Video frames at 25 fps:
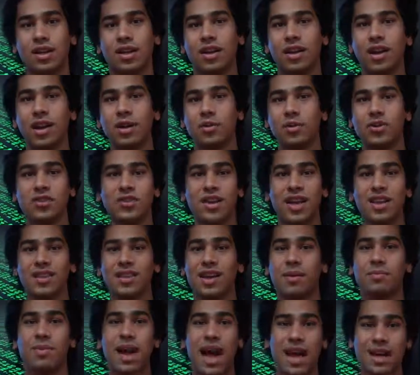It was said
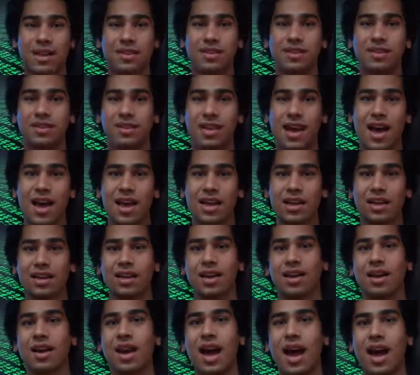that back in the
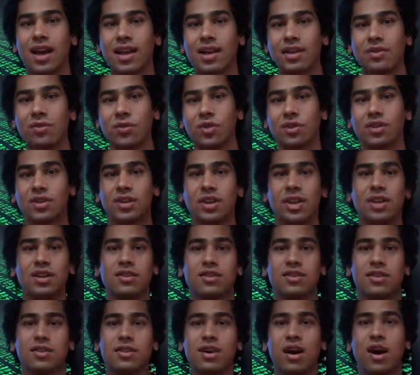day, hacking was an
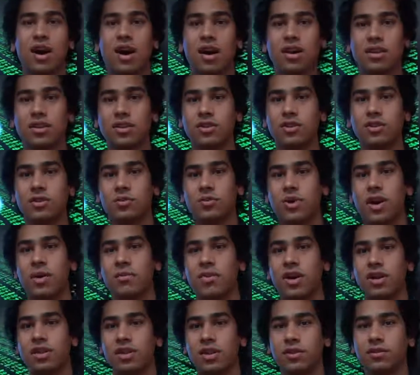innocent art used
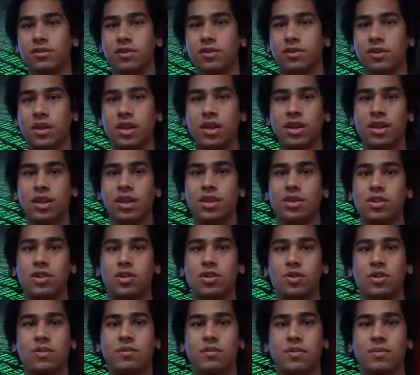primarily for learning
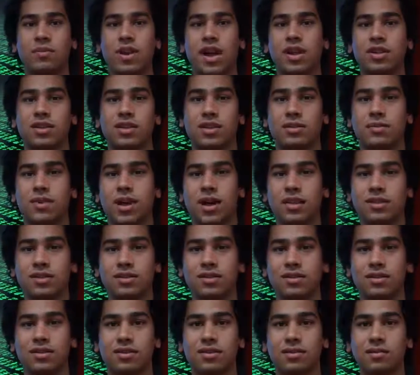new information about
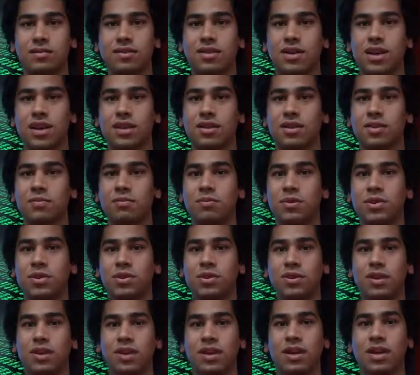systems and
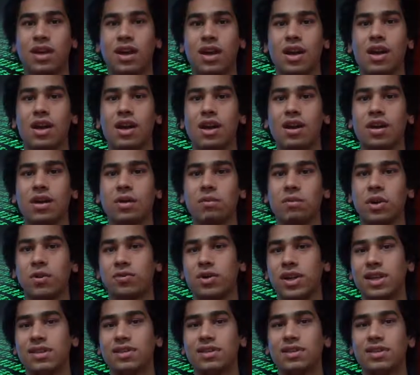computing. But
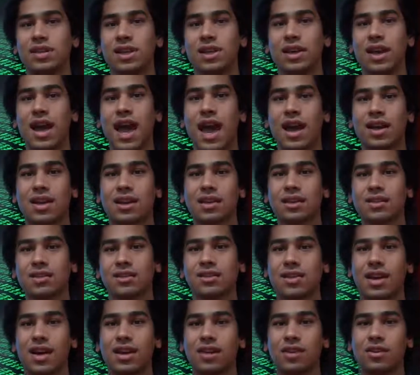recently, hacking has
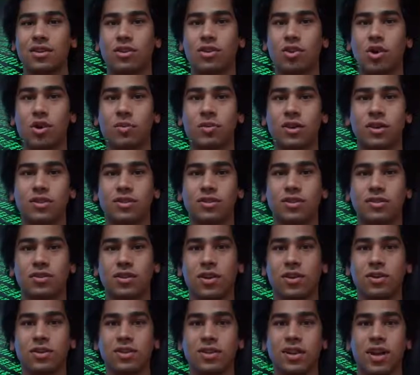taken an ominous
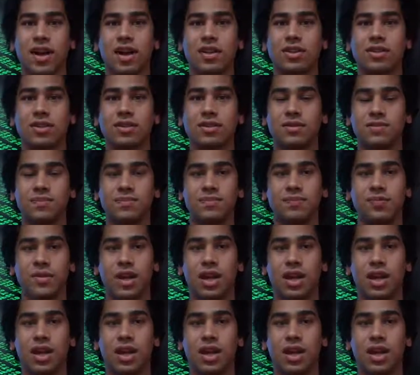association.